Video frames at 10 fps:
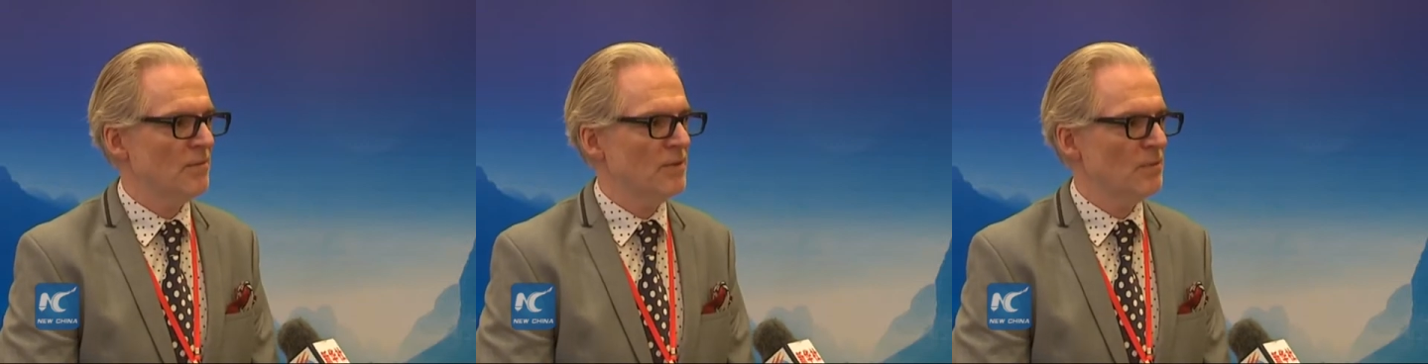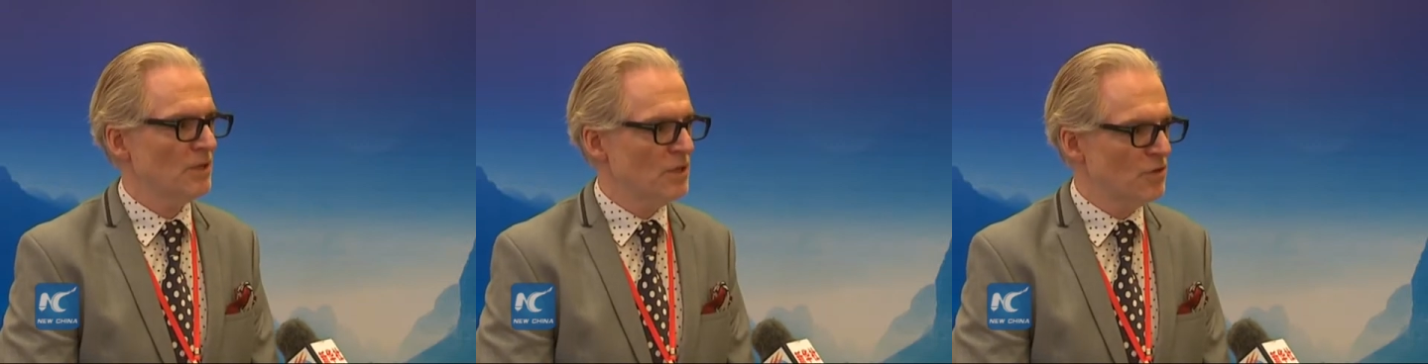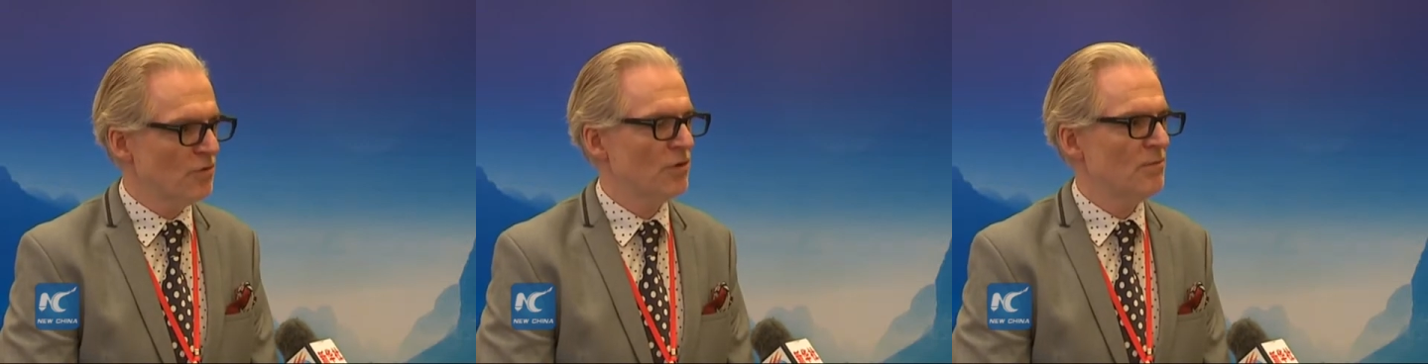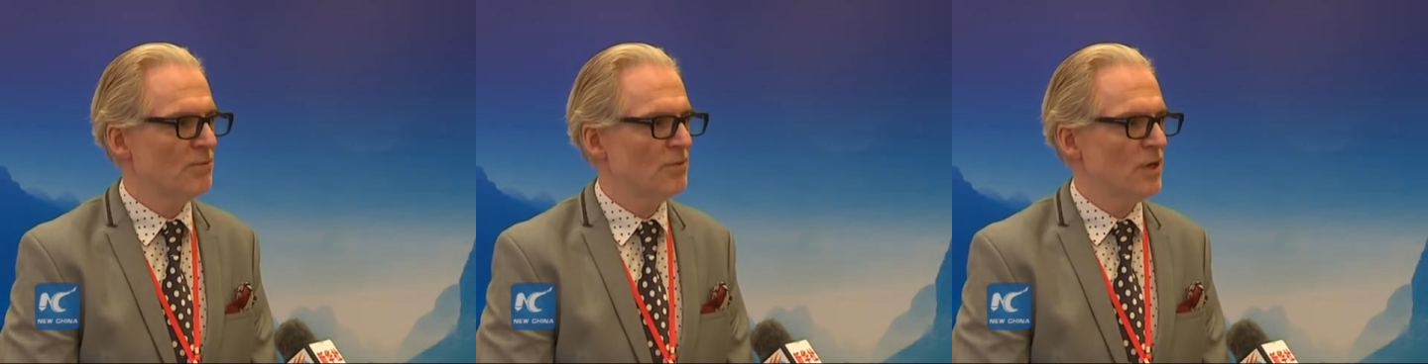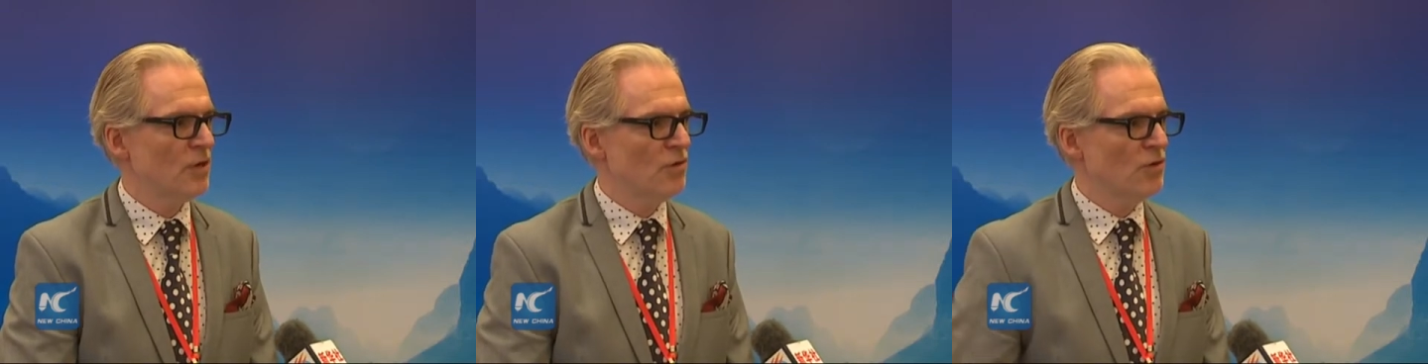people in Europe
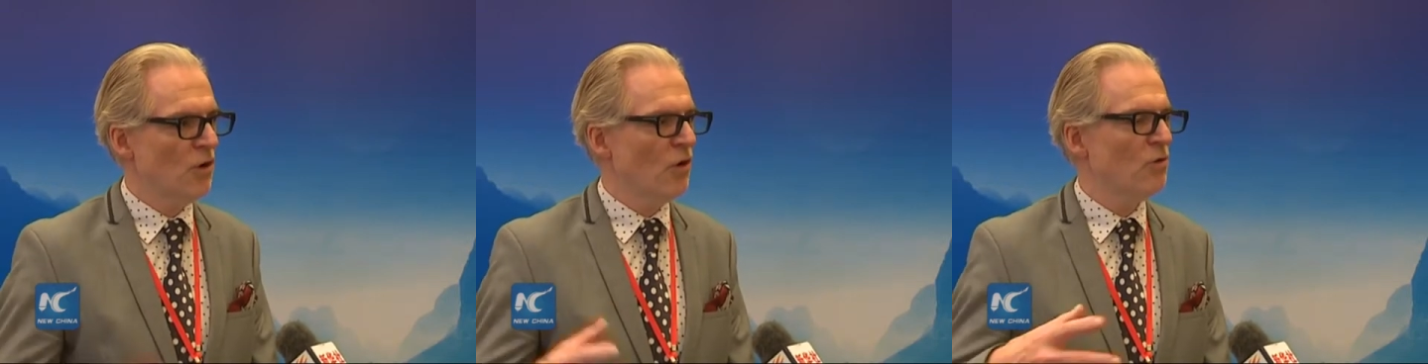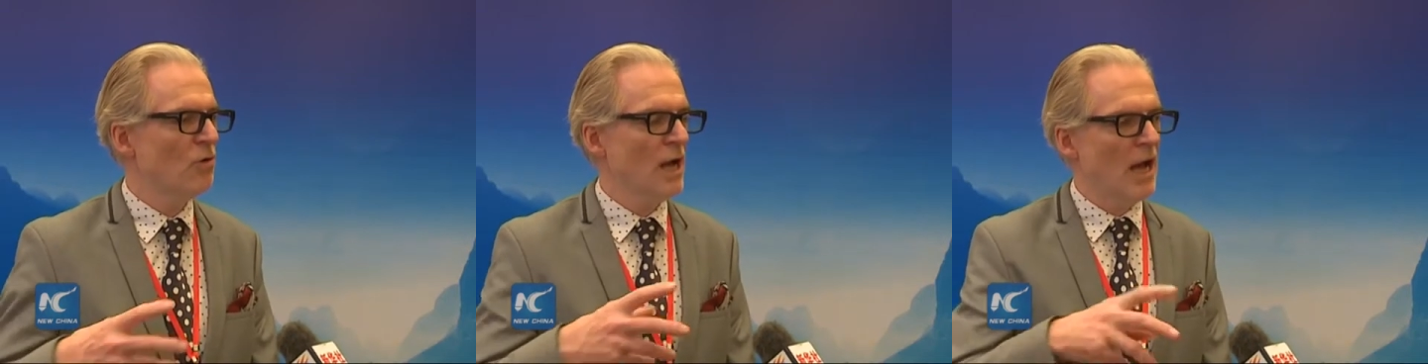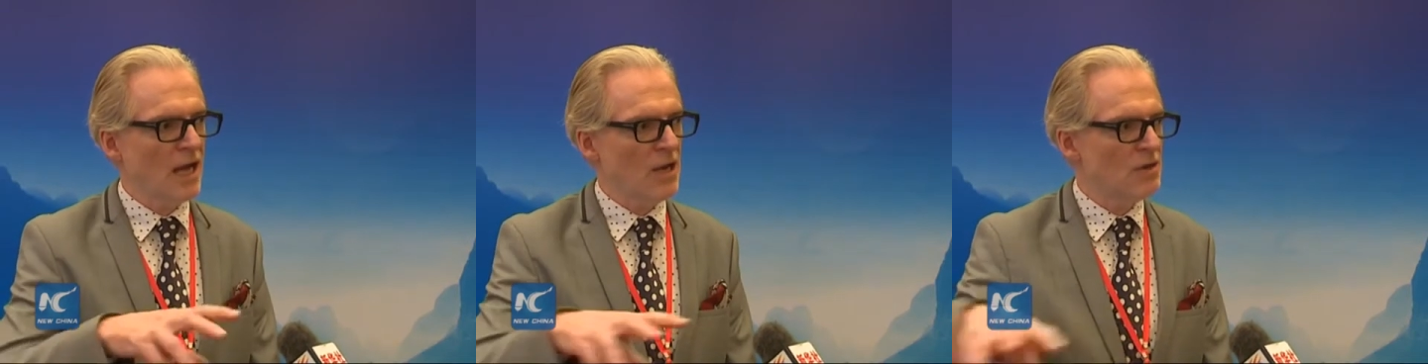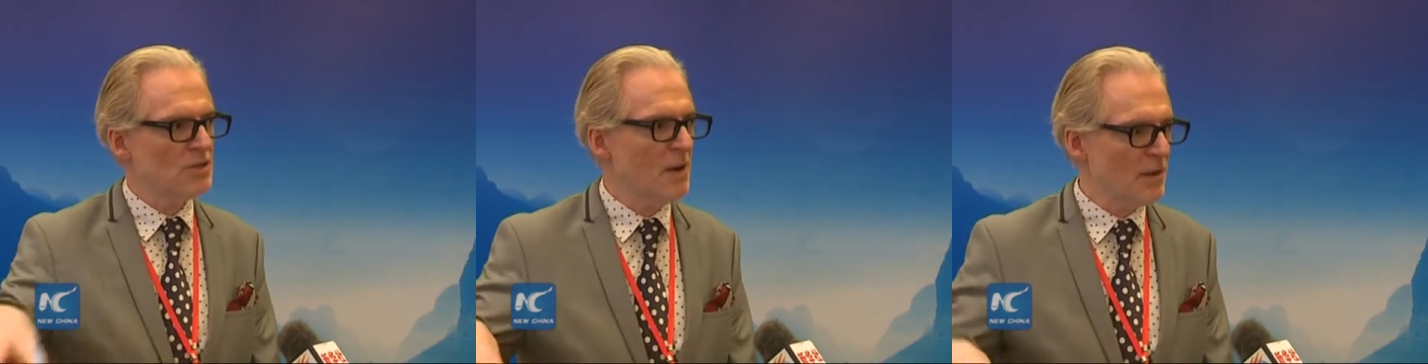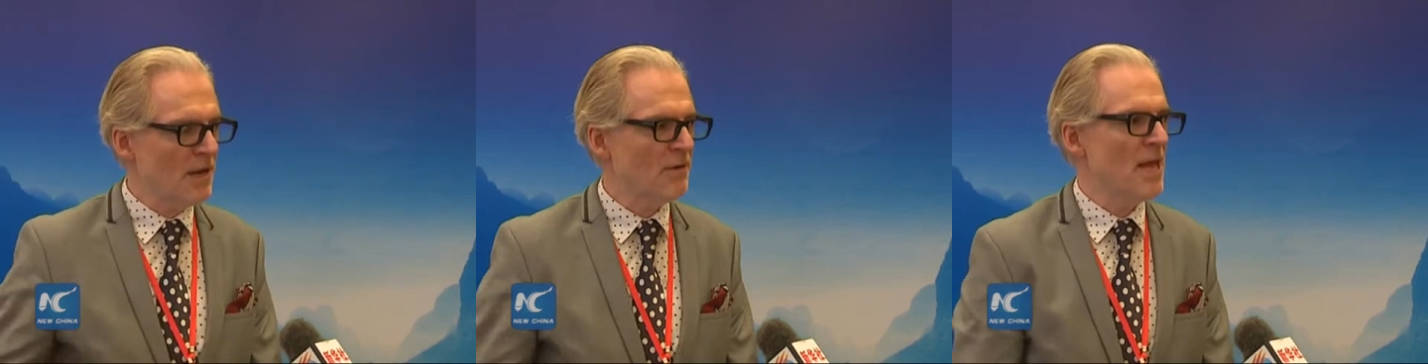who know a lot
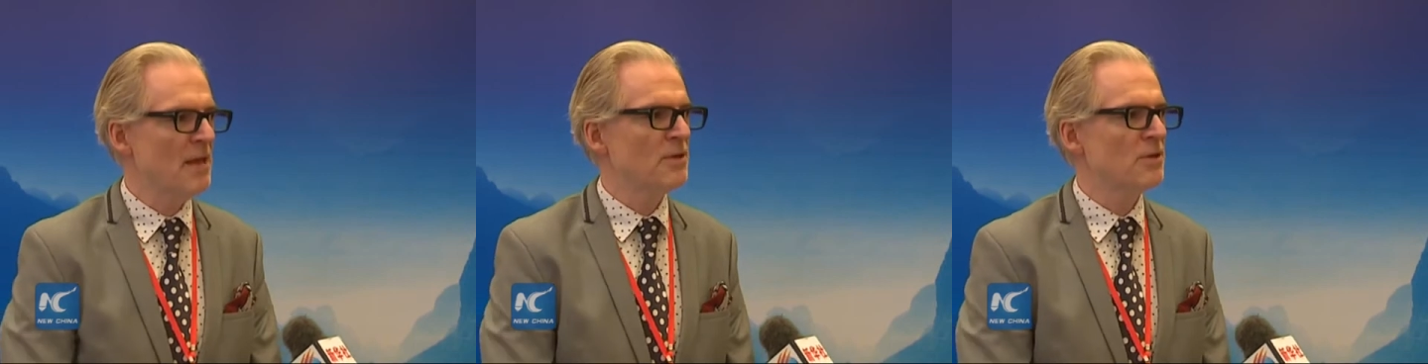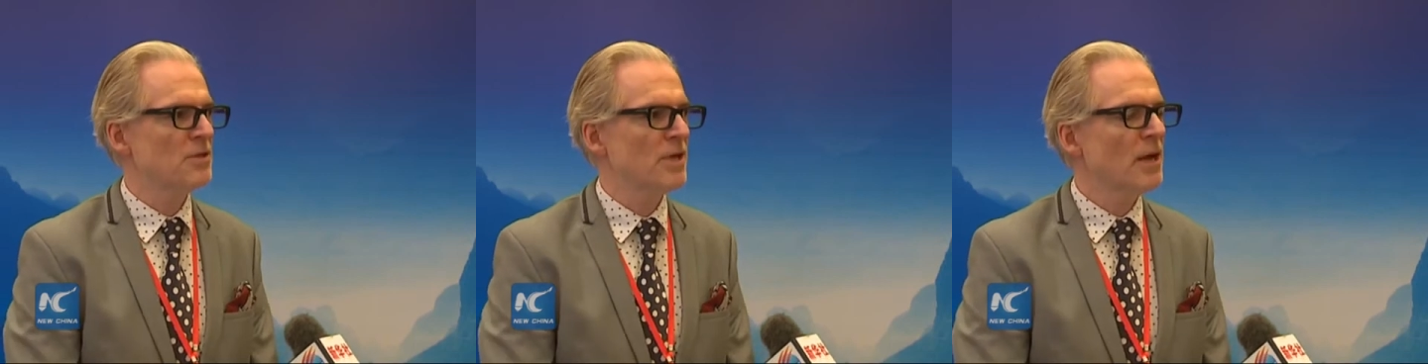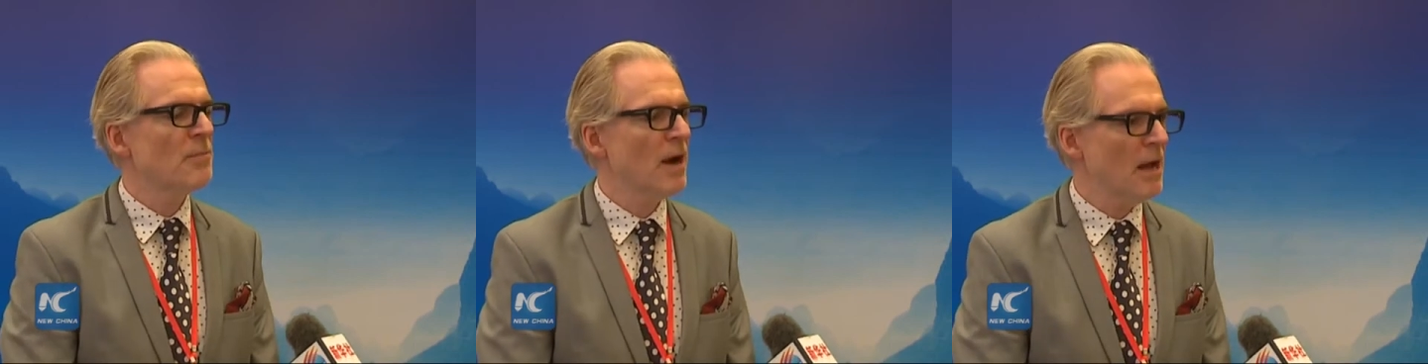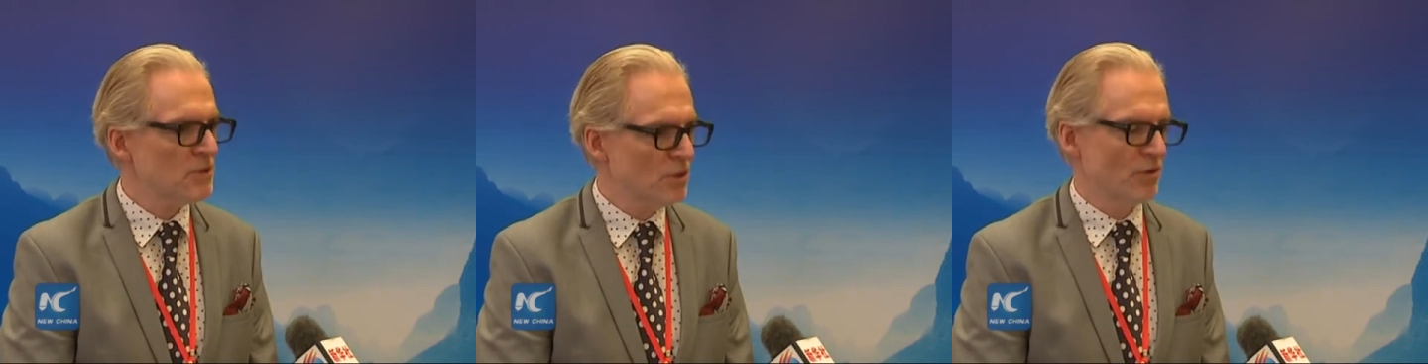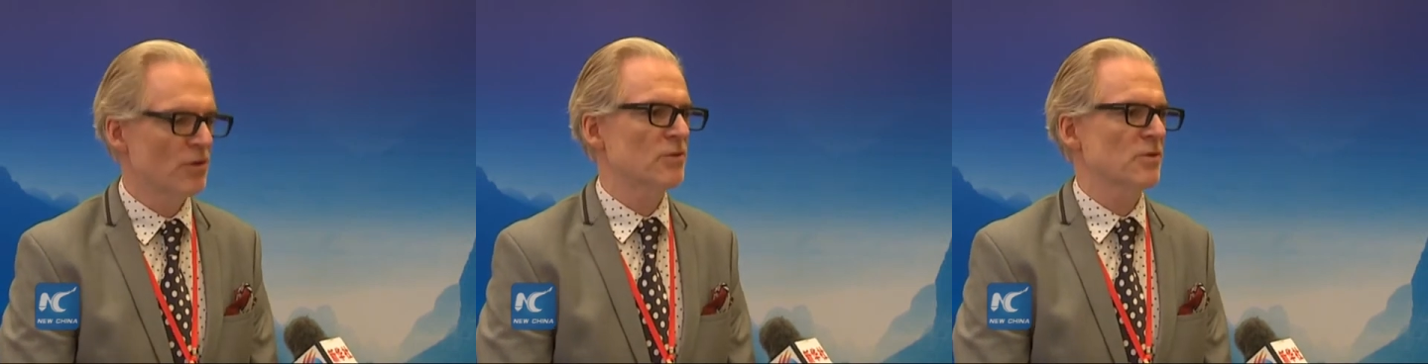about their neighbors perhaps
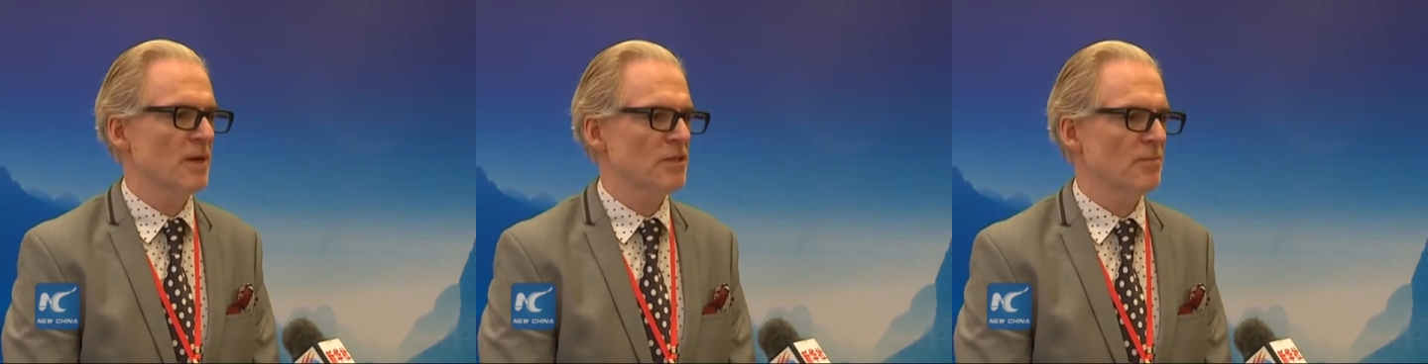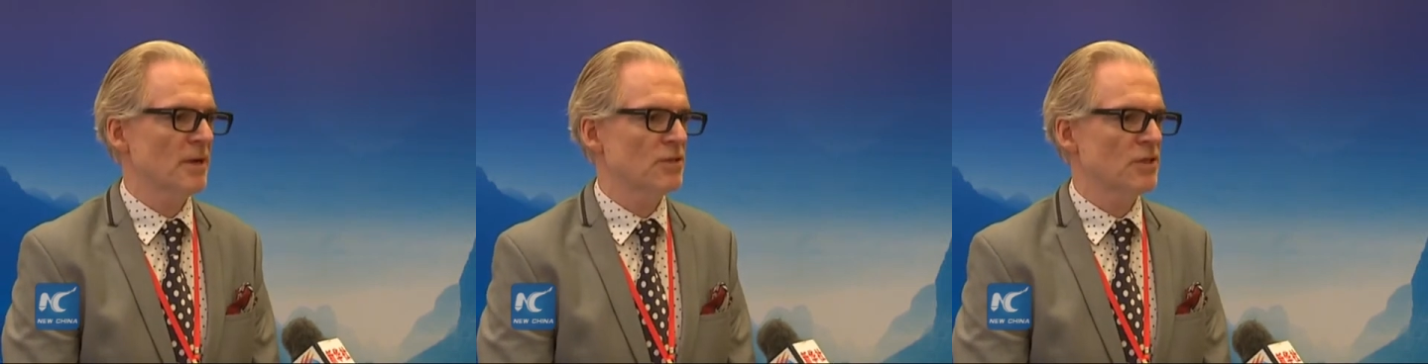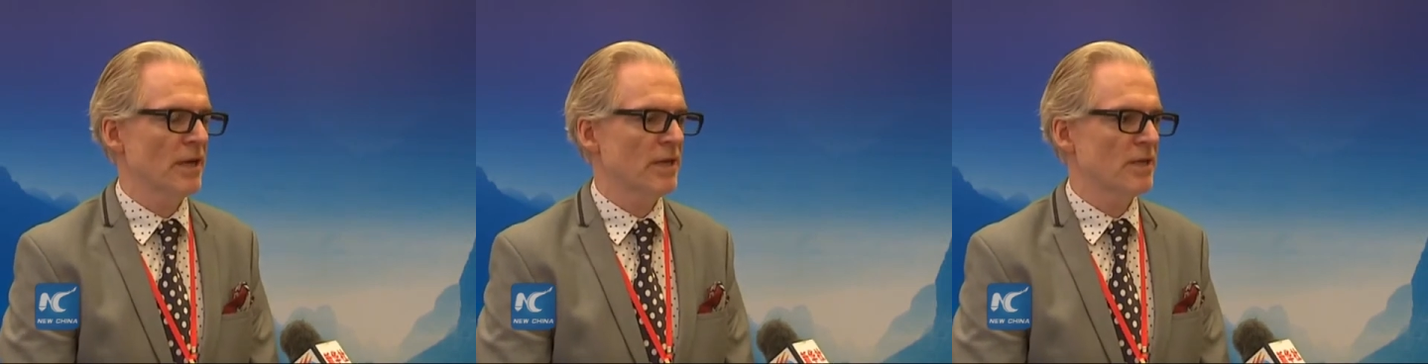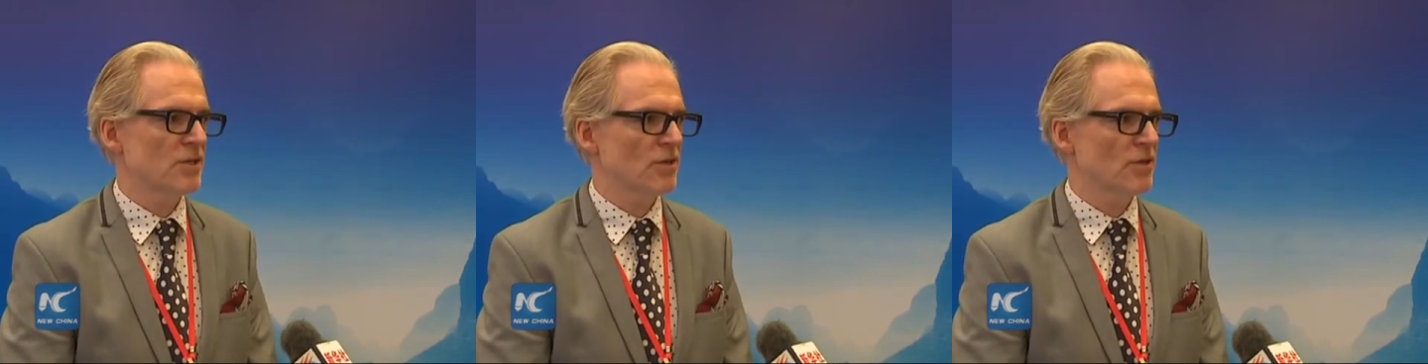don't know so much about China.